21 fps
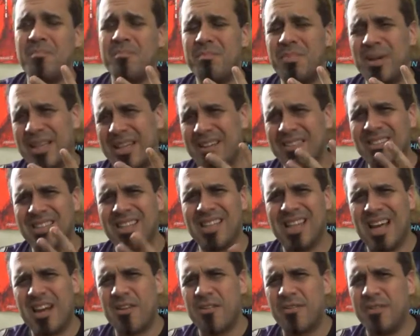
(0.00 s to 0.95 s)
But there's a
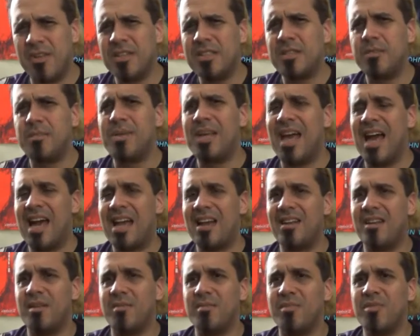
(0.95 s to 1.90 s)
lot of fun to be had
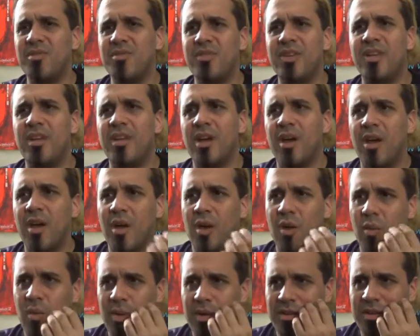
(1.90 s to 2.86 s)
in the movie,
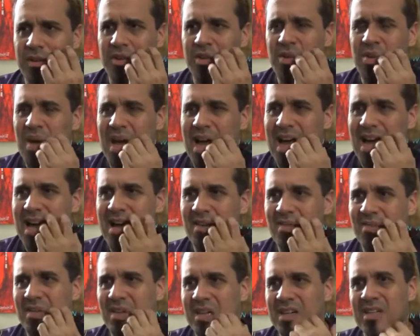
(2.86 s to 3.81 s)
whether you
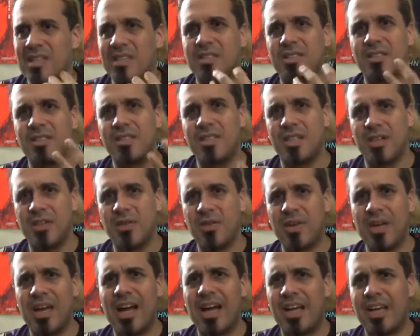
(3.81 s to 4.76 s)
have uh, the
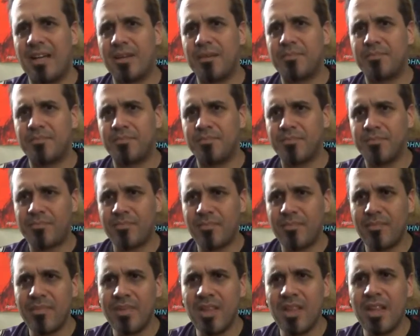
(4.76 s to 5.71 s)
new guy,
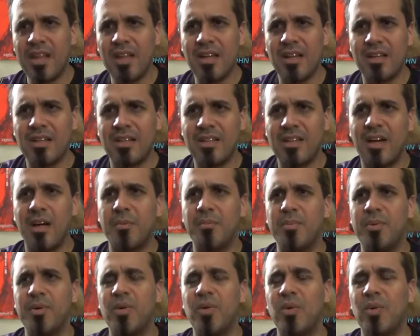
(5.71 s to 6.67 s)

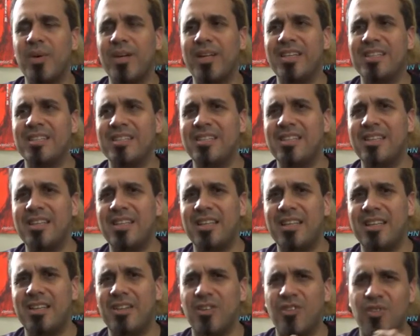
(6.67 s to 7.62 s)
Kup, who is
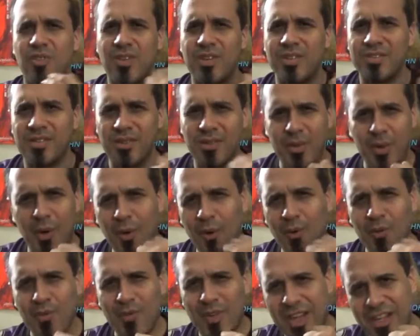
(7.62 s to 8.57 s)
the grizzled
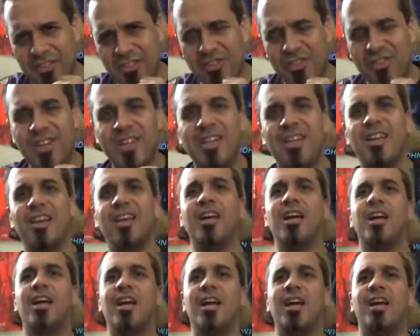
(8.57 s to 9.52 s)
old veteran.
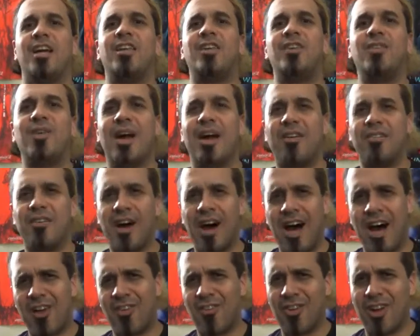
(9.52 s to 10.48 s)
You have
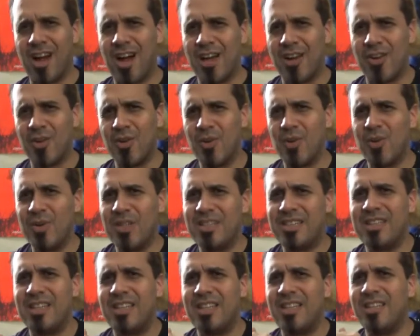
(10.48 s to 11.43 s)
Hot Rod, who
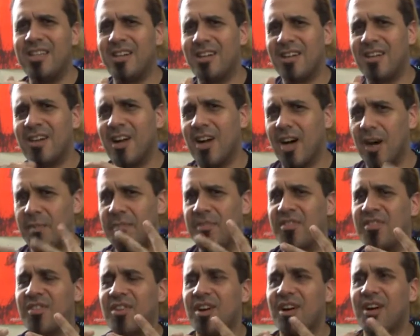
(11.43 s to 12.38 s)
is the young
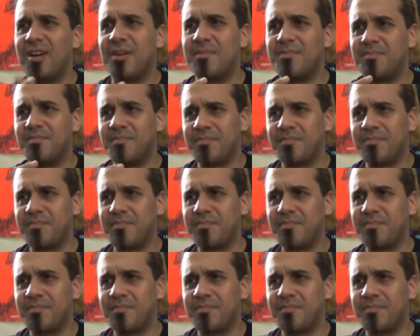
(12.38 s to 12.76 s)
upstart.